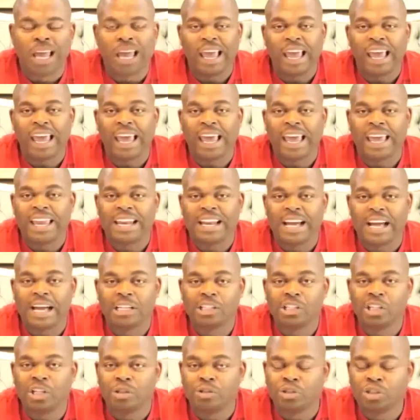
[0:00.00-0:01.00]

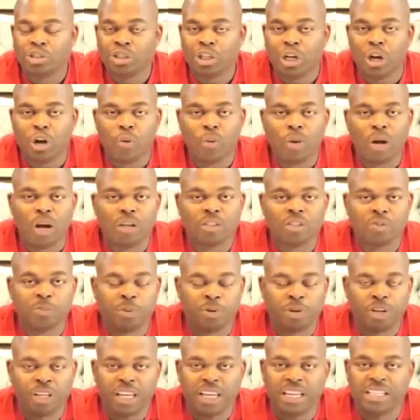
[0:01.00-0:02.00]
And, you know, Joe was
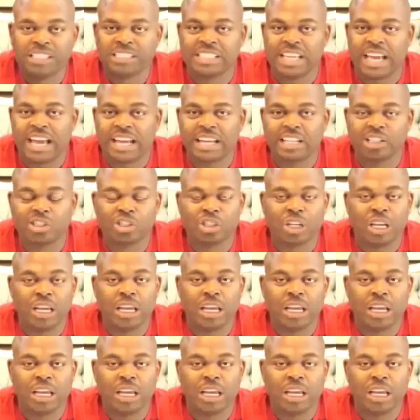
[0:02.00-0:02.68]
pretty excited,